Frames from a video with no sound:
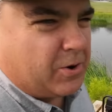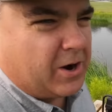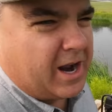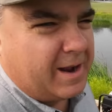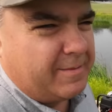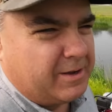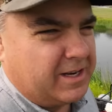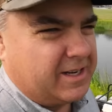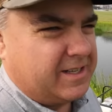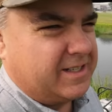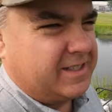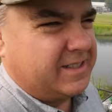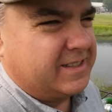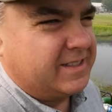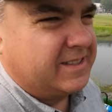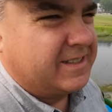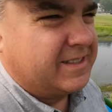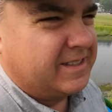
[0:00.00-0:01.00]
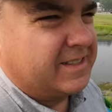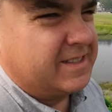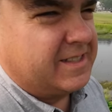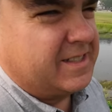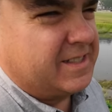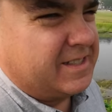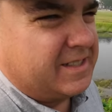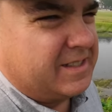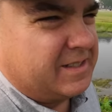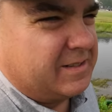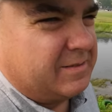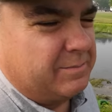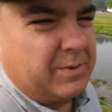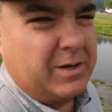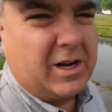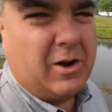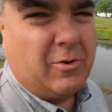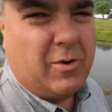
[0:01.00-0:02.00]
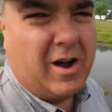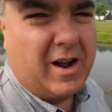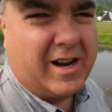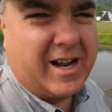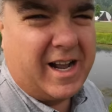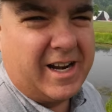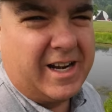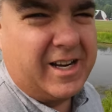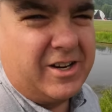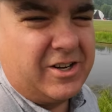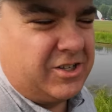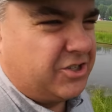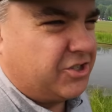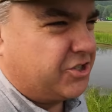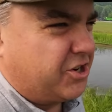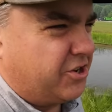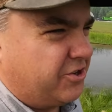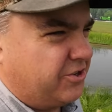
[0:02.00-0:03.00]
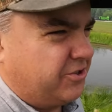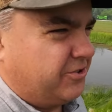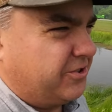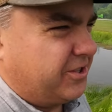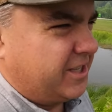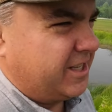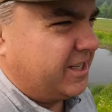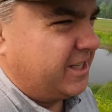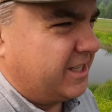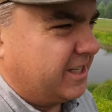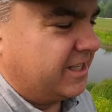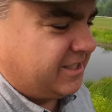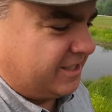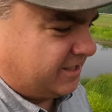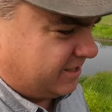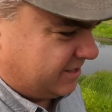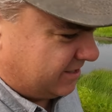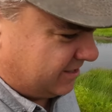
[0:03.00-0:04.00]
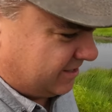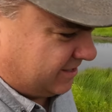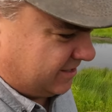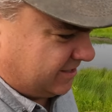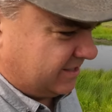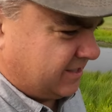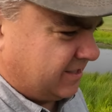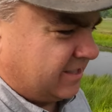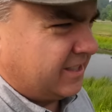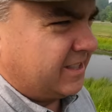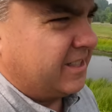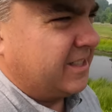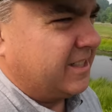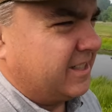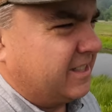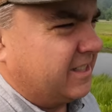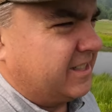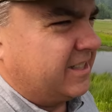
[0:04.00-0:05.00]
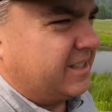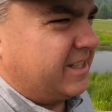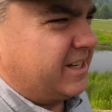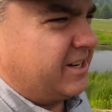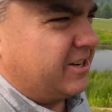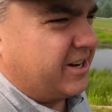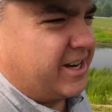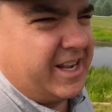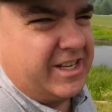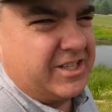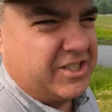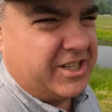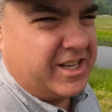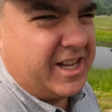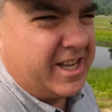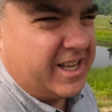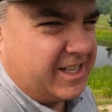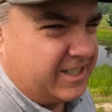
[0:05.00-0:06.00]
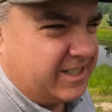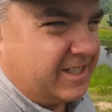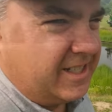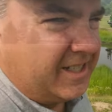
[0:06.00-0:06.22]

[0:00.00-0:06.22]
prime it. But I'll walk out here and show you the uh, irrigation head.